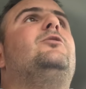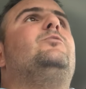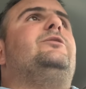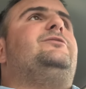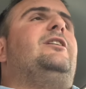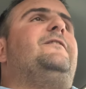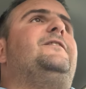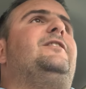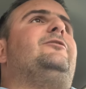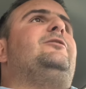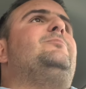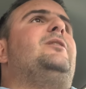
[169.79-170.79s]
would
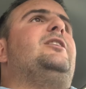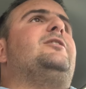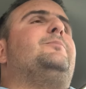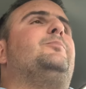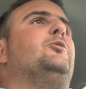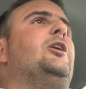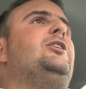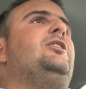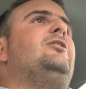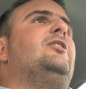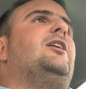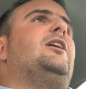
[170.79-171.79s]
definitely make
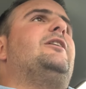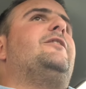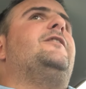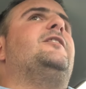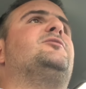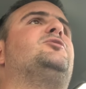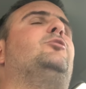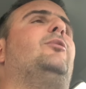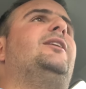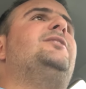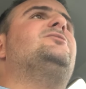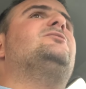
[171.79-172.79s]
Brady think
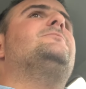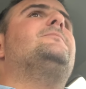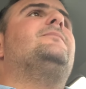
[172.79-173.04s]
twice.